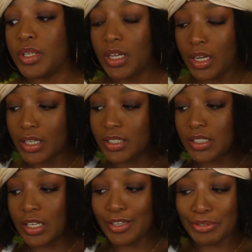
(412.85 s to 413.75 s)

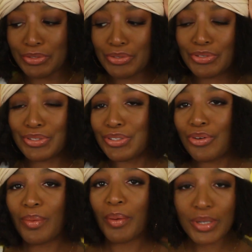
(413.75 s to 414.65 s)
because
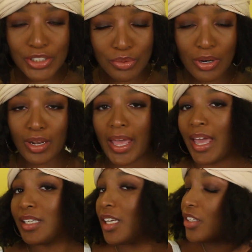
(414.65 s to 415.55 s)
don't nobody want to deal with all that
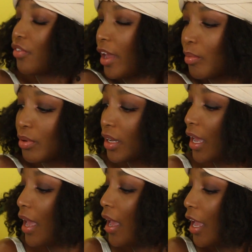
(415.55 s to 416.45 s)
excess
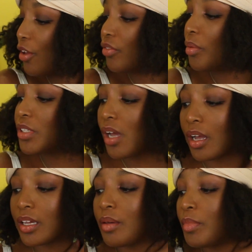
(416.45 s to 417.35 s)
fabric, and you have to
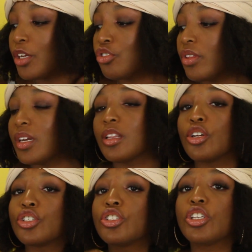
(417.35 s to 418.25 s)
tuck it and make sure that it
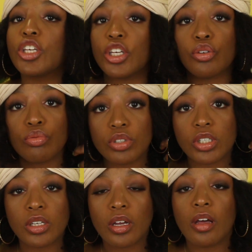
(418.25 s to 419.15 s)
looks
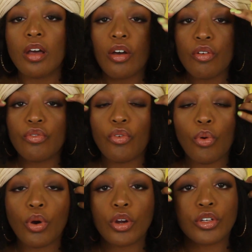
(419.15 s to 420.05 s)
cute
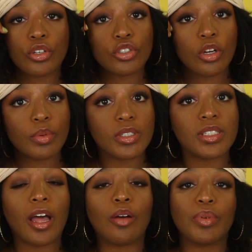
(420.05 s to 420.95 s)
for your turban
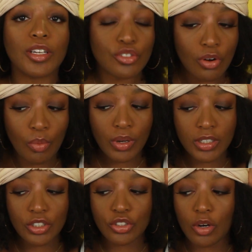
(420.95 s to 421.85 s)
style because you don't
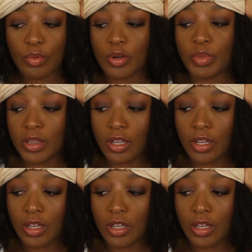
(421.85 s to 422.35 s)
want your turban to be